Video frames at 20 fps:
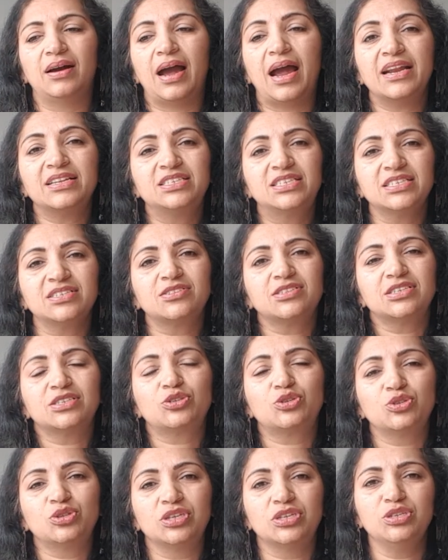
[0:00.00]

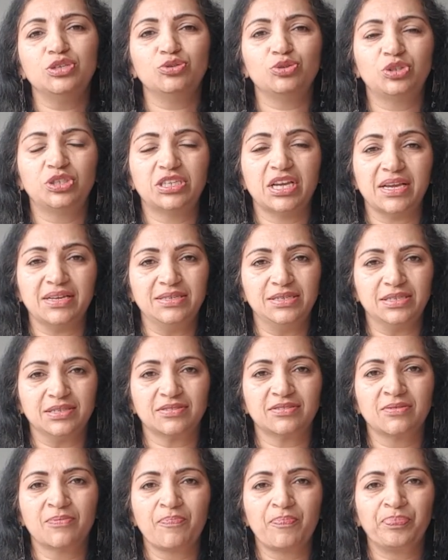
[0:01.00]
adjusted to the new
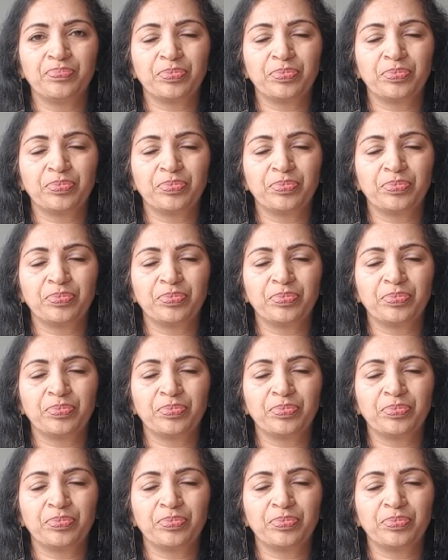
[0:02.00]
changes.